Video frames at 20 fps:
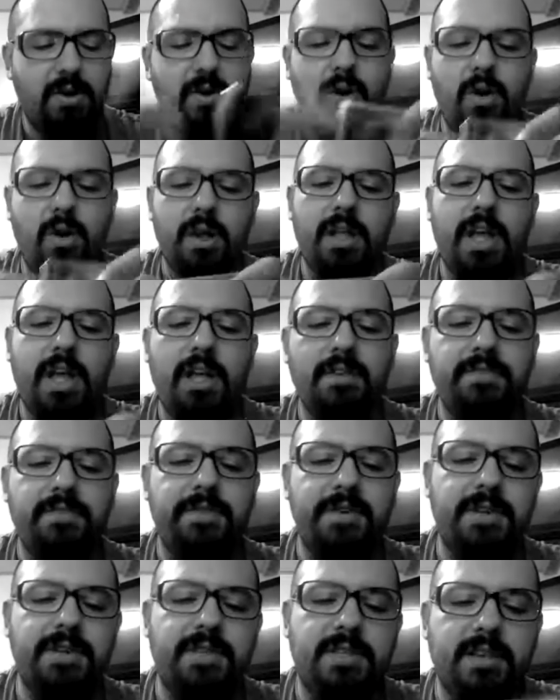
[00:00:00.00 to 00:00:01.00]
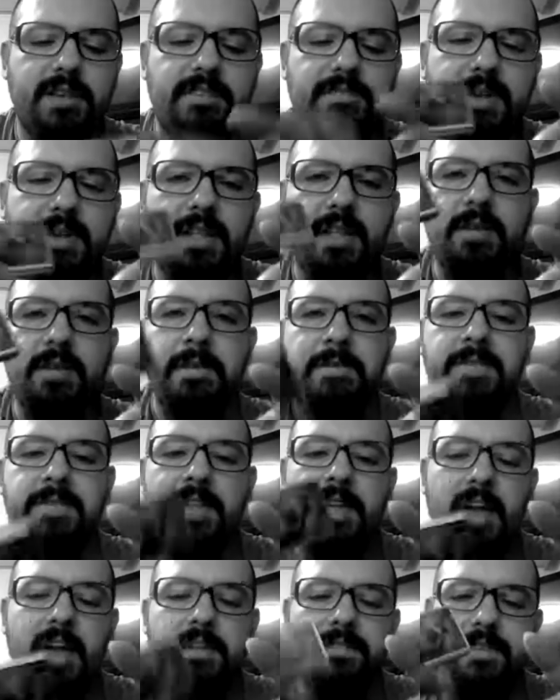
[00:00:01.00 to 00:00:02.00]
all kind of weird stuff but
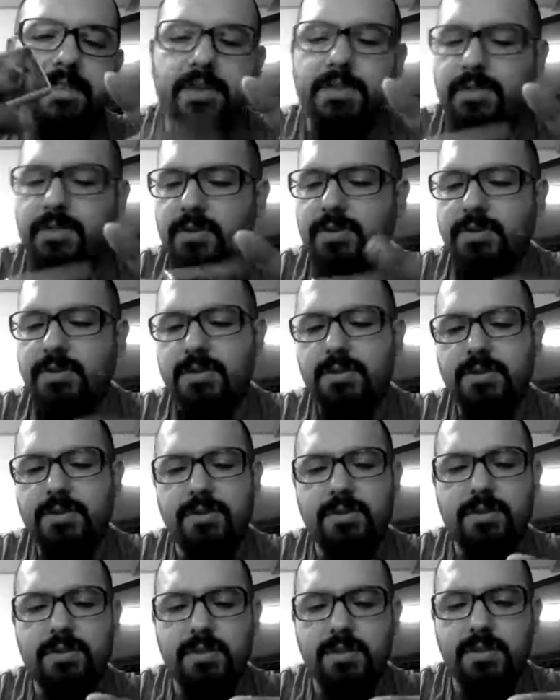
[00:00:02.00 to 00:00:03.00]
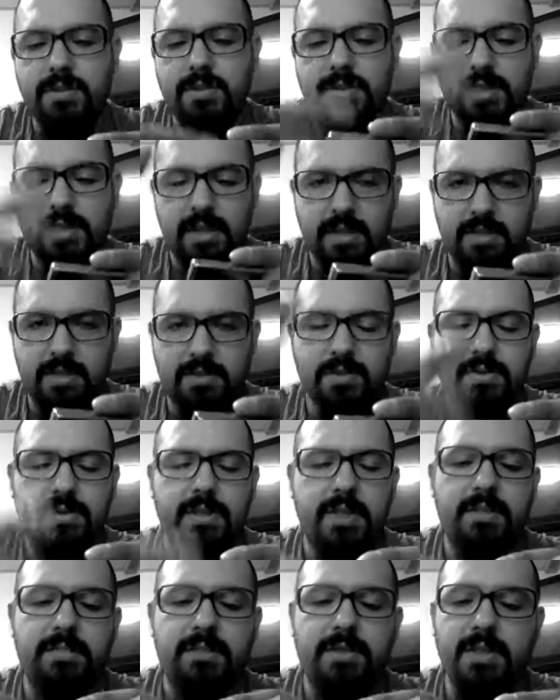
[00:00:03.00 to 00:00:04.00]
I found those the two that
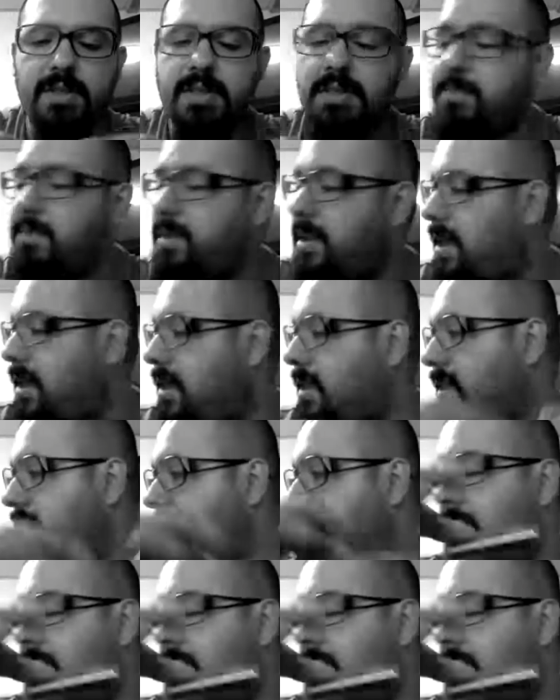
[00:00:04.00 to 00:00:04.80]
I'm gonna explain